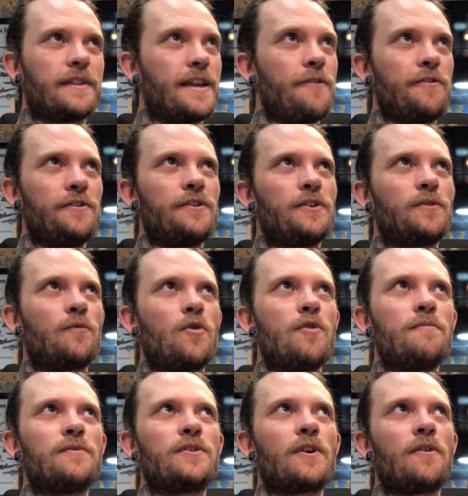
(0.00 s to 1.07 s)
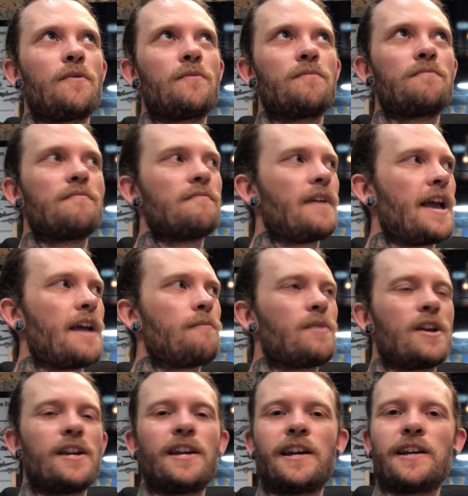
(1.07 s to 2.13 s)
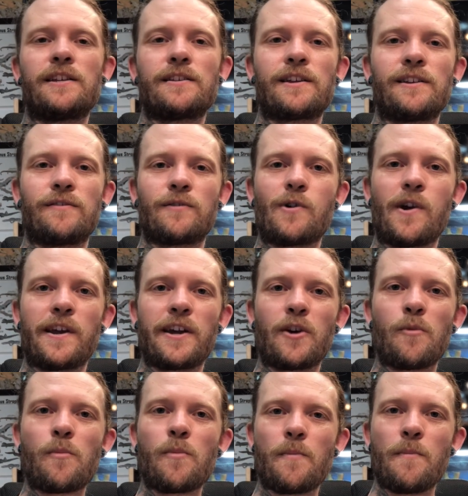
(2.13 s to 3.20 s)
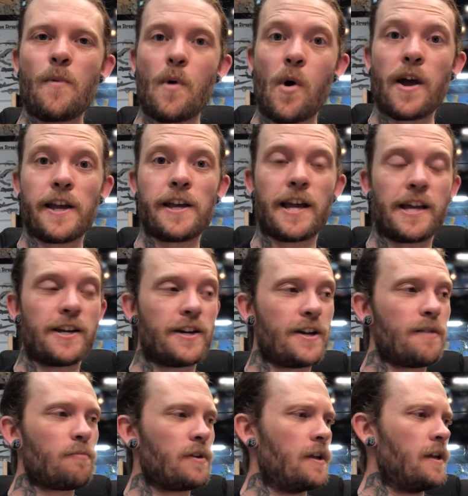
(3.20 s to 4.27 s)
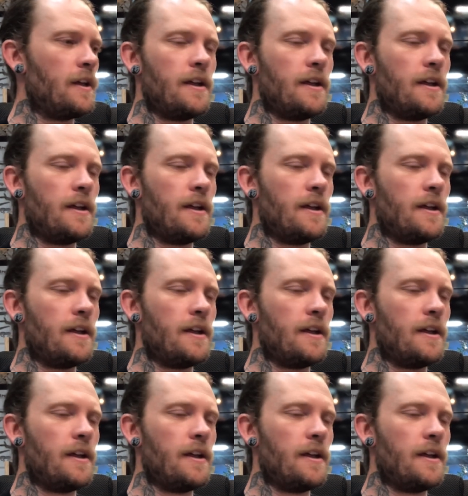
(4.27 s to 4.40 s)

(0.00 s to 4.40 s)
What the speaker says: they're in this room, so ambient heat can kind of help heat it up.